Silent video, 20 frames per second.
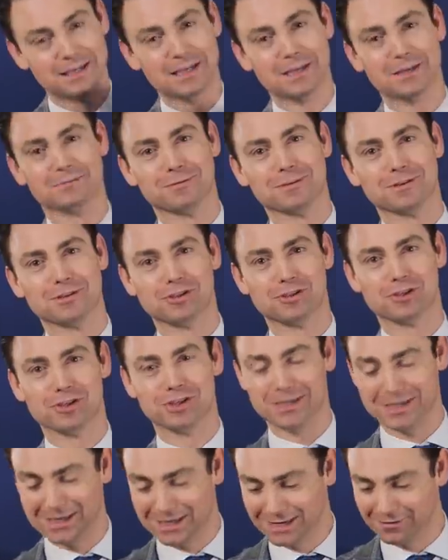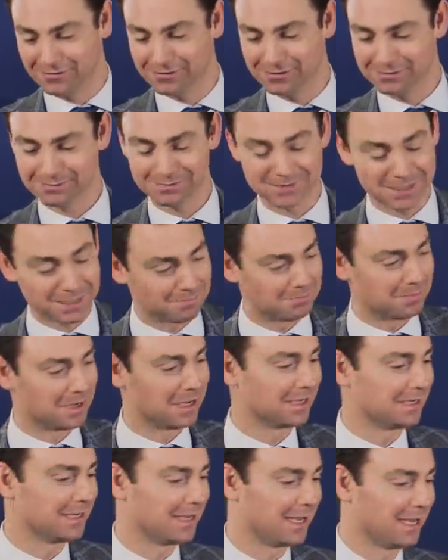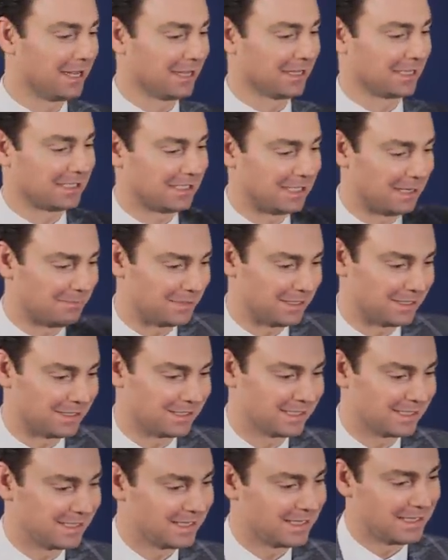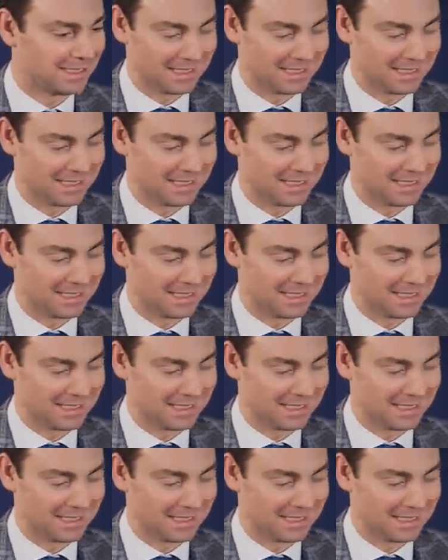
he really shouldn't have, but I'll accept it.